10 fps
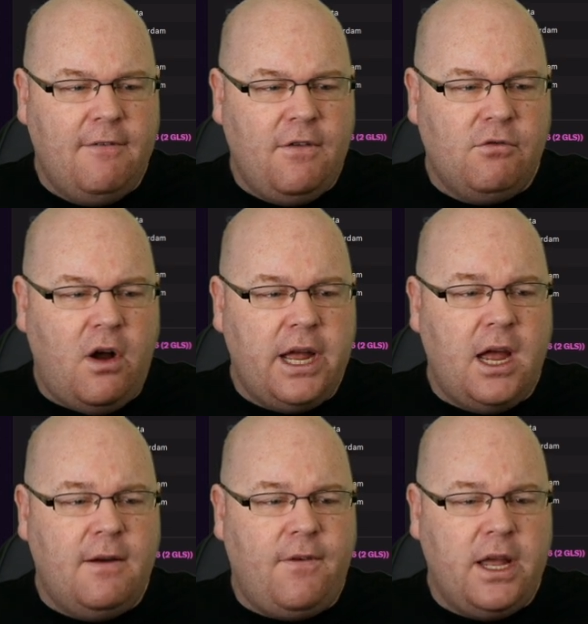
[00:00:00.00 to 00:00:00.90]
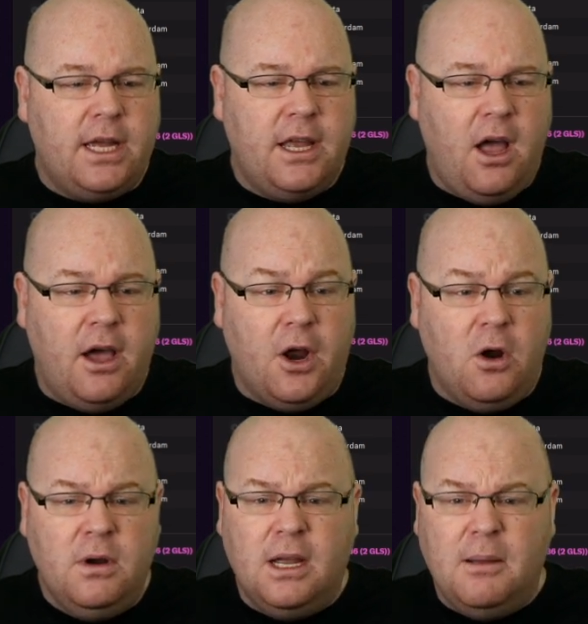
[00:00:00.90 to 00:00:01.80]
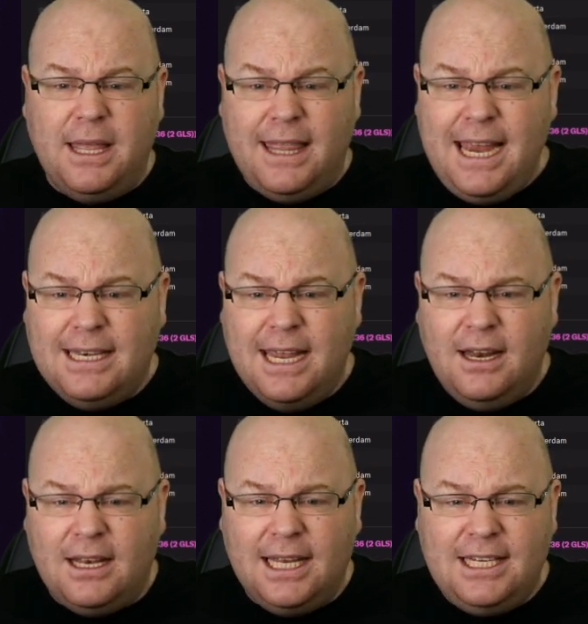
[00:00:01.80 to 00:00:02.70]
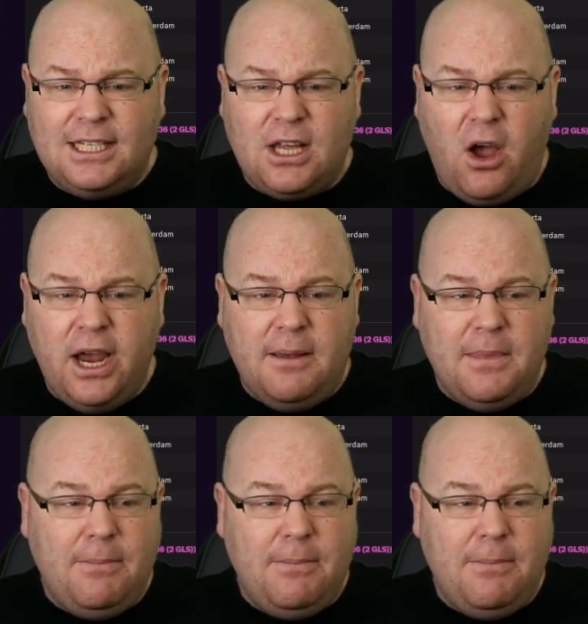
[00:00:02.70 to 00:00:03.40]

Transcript: for Rayo Vallecano, but they did at least sign him.